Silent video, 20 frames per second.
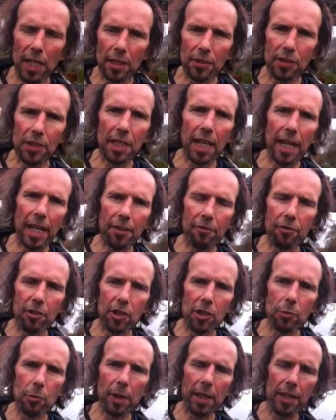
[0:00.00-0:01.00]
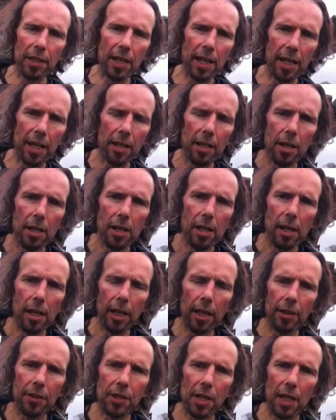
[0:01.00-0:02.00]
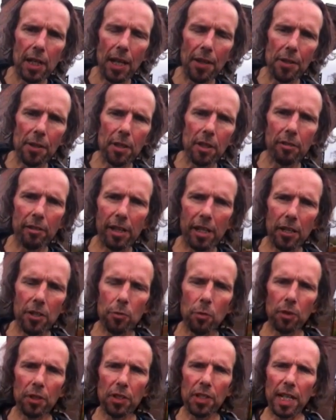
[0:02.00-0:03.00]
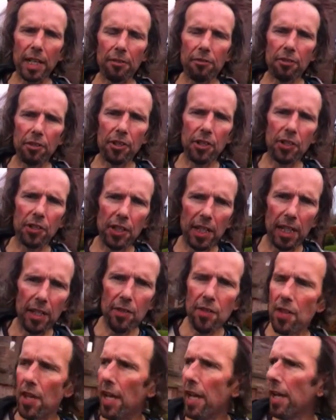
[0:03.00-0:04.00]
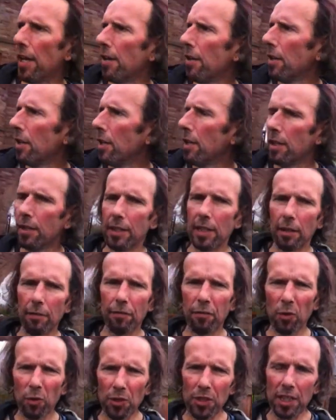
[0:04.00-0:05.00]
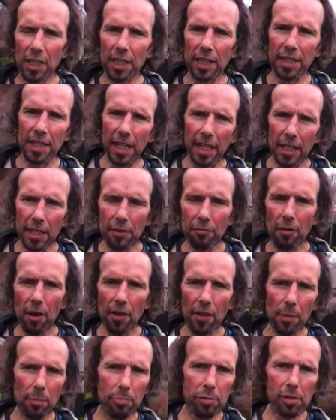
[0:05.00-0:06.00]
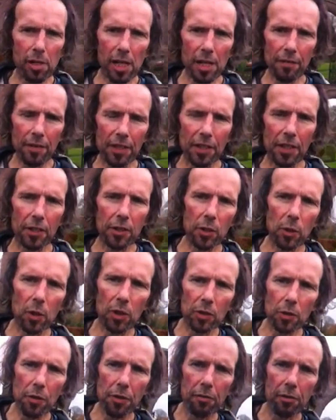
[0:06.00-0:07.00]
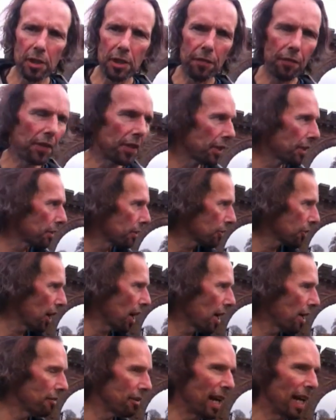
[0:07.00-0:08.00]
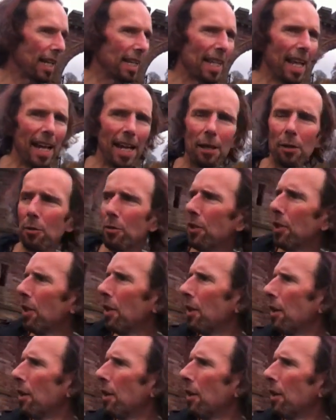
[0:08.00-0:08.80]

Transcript: That's the entranceway there into Lethen Grange, one of the entrances in there. Now unfortunately it is rather private and no unauthorised vehicles are allowed.